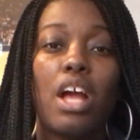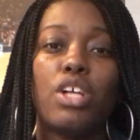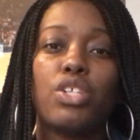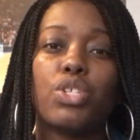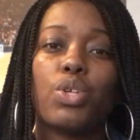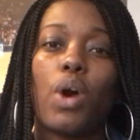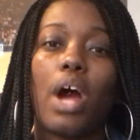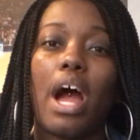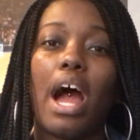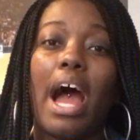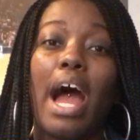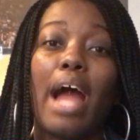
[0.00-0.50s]

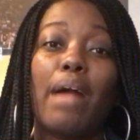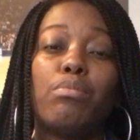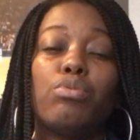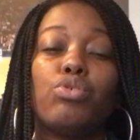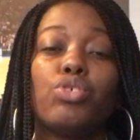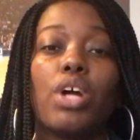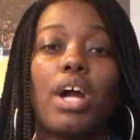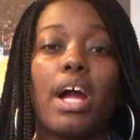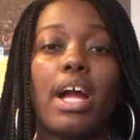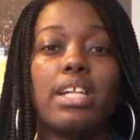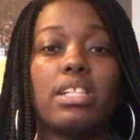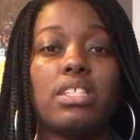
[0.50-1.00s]
So I'm
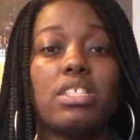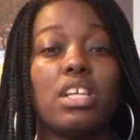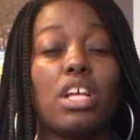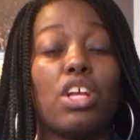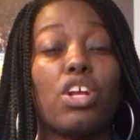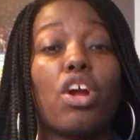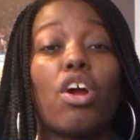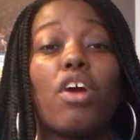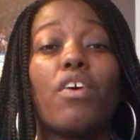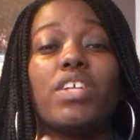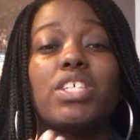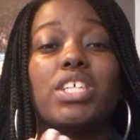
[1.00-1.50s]
trying to
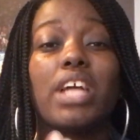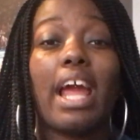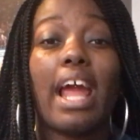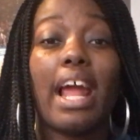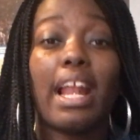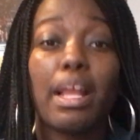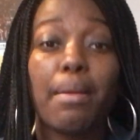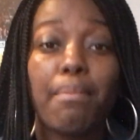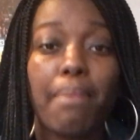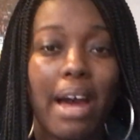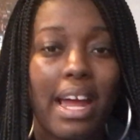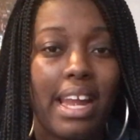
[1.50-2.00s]
encourage
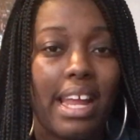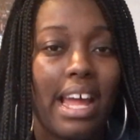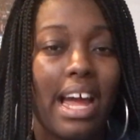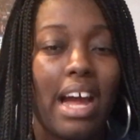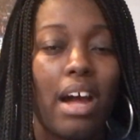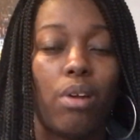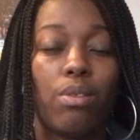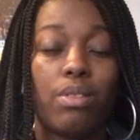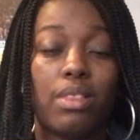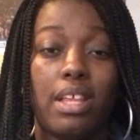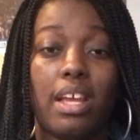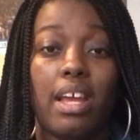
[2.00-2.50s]
anybody
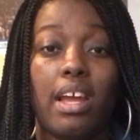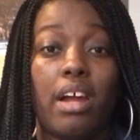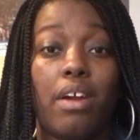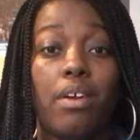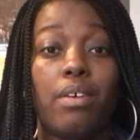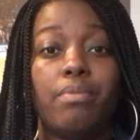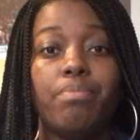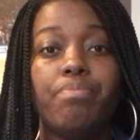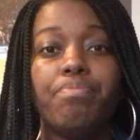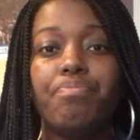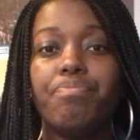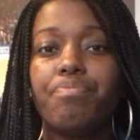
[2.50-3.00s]
out
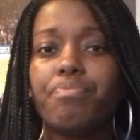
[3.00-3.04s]
there,